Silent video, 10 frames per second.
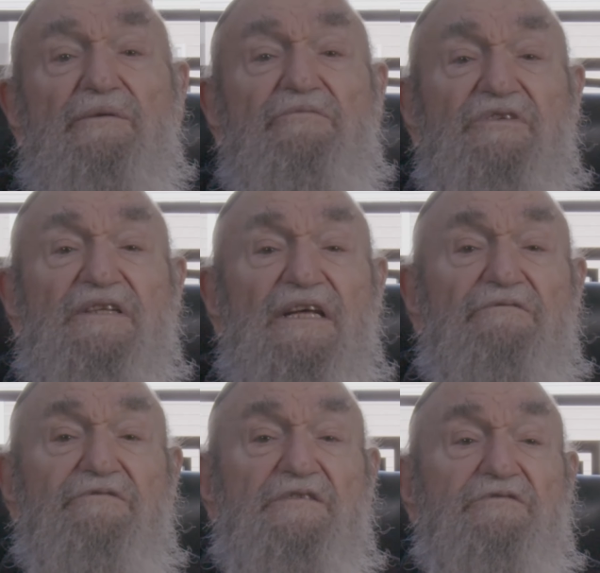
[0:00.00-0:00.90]
him for
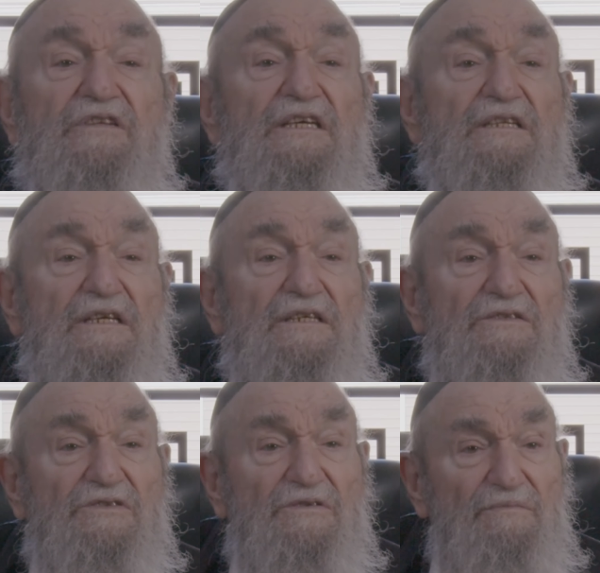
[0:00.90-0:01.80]
10, 15
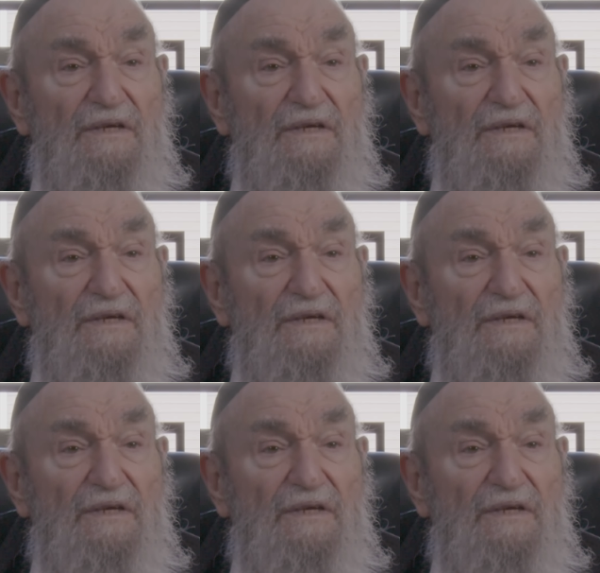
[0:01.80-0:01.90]
years.